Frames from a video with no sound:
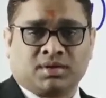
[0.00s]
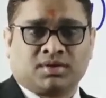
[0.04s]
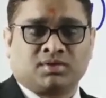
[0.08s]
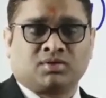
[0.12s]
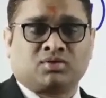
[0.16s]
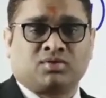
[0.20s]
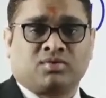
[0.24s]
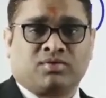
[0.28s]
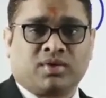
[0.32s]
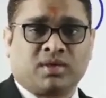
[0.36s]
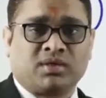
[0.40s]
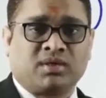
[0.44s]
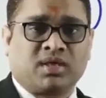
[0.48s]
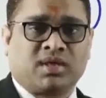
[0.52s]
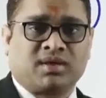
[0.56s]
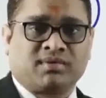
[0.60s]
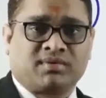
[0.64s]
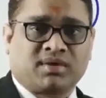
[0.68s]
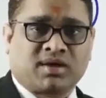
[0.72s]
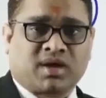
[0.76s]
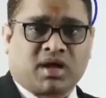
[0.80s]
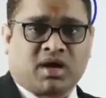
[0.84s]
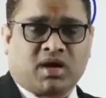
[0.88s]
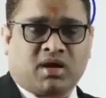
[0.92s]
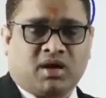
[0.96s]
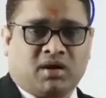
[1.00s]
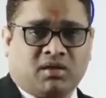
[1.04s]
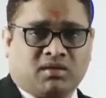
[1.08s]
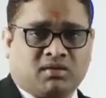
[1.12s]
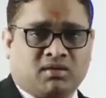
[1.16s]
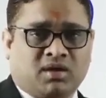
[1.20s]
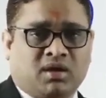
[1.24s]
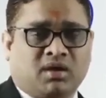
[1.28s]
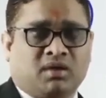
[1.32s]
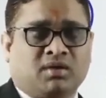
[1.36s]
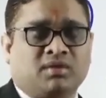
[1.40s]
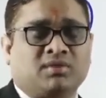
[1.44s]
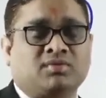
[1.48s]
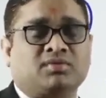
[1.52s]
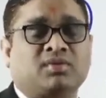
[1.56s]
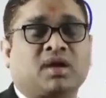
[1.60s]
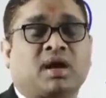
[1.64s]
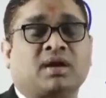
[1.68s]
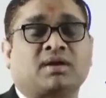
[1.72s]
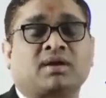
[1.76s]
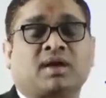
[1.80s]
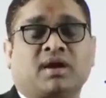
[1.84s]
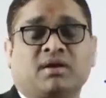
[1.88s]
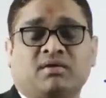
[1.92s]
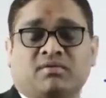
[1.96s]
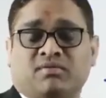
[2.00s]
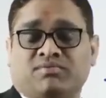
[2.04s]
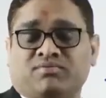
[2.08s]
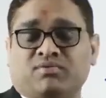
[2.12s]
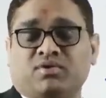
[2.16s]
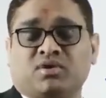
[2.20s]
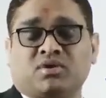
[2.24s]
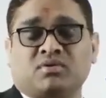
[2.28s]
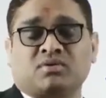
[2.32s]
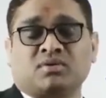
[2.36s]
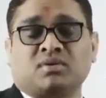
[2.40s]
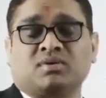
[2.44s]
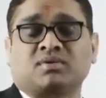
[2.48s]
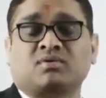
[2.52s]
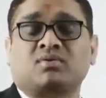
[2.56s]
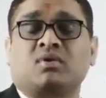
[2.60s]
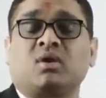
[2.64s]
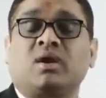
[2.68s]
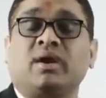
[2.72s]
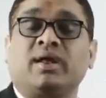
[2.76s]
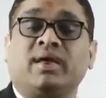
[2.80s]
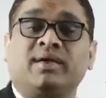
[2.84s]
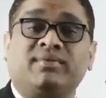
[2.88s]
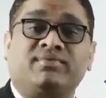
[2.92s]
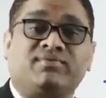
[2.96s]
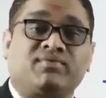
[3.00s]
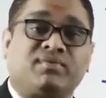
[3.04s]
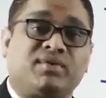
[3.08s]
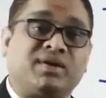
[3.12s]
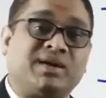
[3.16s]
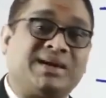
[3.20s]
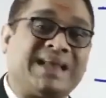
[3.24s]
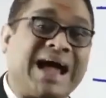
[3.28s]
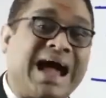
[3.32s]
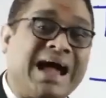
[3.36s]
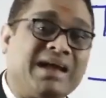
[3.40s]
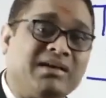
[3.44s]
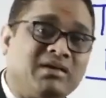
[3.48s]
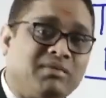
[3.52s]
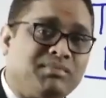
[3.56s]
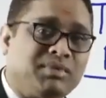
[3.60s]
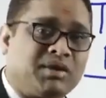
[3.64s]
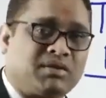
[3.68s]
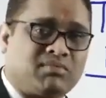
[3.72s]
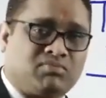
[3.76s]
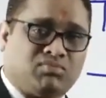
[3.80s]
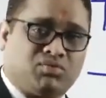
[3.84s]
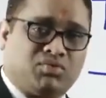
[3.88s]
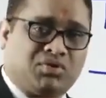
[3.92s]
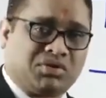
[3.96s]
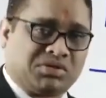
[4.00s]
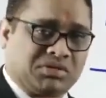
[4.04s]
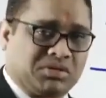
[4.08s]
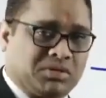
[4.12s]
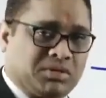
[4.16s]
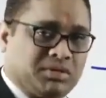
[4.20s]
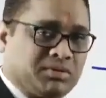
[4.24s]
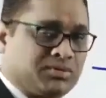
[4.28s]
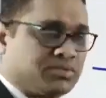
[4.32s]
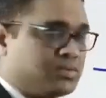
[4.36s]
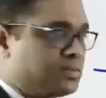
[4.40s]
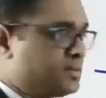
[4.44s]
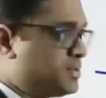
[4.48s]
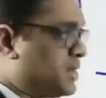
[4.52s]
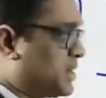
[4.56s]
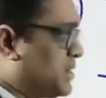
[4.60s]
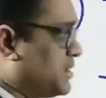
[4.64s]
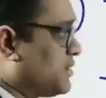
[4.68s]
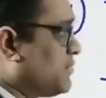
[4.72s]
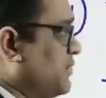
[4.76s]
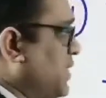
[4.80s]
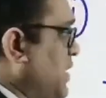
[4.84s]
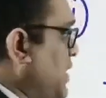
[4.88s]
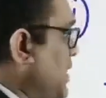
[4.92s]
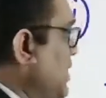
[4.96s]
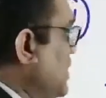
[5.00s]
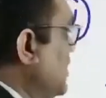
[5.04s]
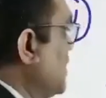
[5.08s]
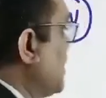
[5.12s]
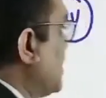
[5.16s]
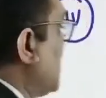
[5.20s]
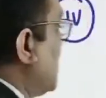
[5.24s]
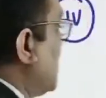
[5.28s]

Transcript: So when there is a gain in gene, that kind of mutation is called as dynamic mutation. So that is why